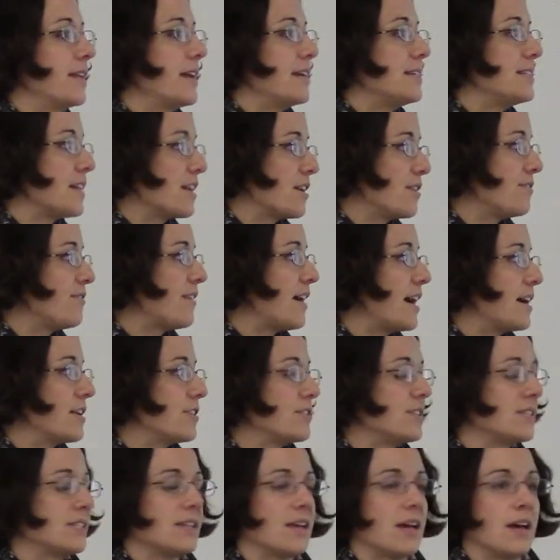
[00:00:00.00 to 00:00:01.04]

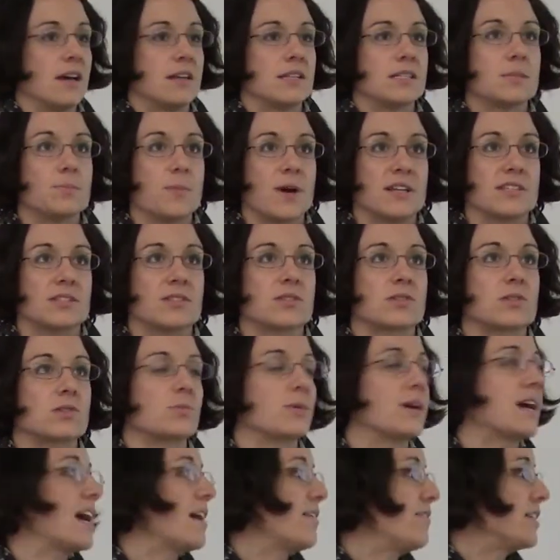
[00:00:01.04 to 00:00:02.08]
identifiers that sponsors
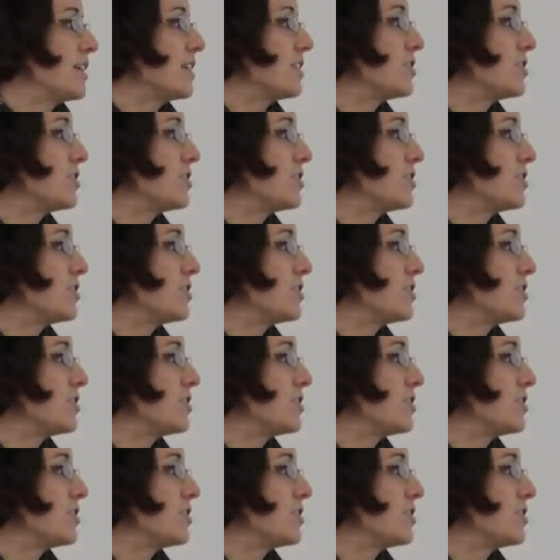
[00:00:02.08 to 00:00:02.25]
were having